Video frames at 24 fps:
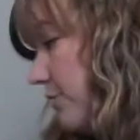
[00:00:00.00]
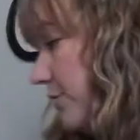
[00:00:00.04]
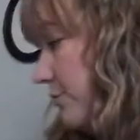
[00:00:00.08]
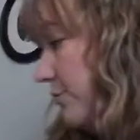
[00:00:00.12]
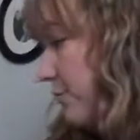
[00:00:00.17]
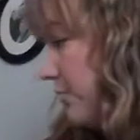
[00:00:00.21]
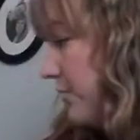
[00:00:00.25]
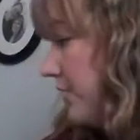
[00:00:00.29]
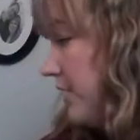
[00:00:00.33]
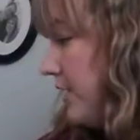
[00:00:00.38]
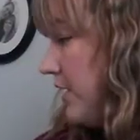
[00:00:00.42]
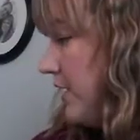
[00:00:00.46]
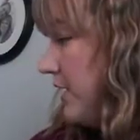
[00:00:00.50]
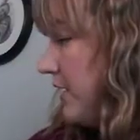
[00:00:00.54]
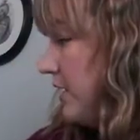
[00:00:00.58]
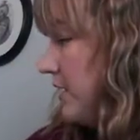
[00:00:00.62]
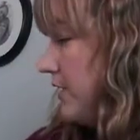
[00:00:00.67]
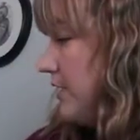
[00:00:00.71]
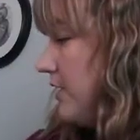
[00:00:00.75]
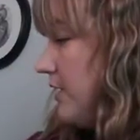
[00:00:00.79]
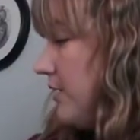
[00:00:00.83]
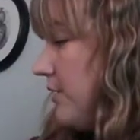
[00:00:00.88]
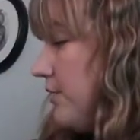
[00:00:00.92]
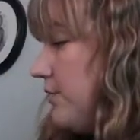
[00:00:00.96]
room
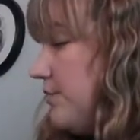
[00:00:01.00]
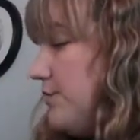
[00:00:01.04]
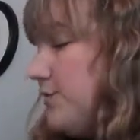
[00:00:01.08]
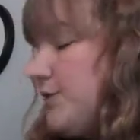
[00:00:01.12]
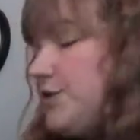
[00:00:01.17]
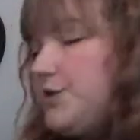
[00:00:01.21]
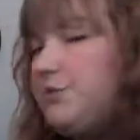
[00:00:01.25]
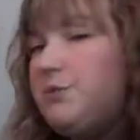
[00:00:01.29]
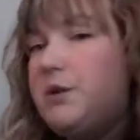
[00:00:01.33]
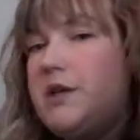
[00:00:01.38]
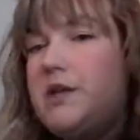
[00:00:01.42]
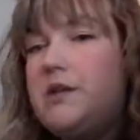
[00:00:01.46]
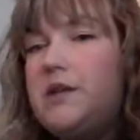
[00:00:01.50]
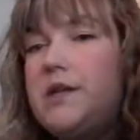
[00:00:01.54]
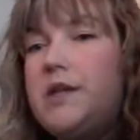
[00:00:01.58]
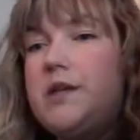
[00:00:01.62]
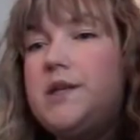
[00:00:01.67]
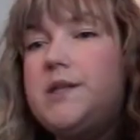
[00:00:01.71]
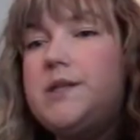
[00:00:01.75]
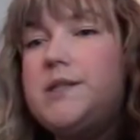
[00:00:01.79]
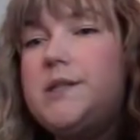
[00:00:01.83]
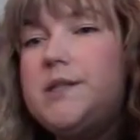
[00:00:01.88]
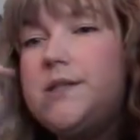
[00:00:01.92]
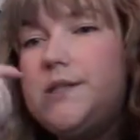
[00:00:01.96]
that holds my
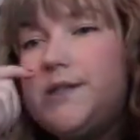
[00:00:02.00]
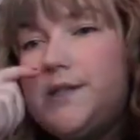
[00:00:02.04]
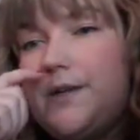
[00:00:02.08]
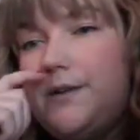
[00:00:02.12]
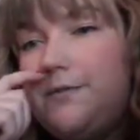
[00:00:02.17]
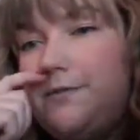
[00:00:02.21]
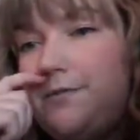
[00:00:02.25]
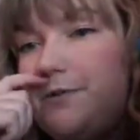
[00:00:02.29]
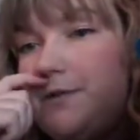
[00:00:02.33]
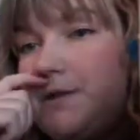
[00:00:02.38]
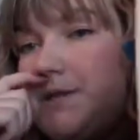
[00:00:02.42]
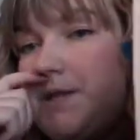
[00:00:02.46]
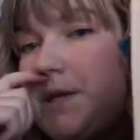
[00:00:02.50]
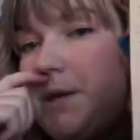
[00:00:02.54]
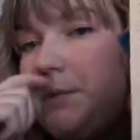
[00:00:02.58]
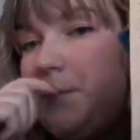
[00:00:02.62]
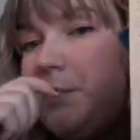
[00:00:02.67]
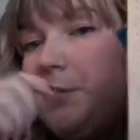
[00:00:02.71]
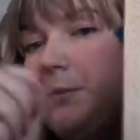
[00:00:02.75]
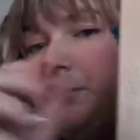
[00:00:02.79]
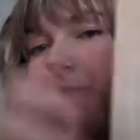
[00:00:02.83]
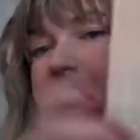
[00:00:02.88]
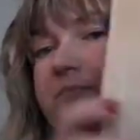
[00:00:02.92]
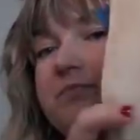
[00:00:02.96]
linens and stuff for the
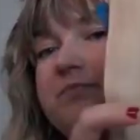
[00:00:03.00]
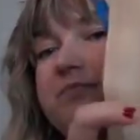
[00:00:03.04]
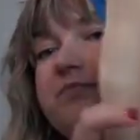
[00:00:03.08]
table.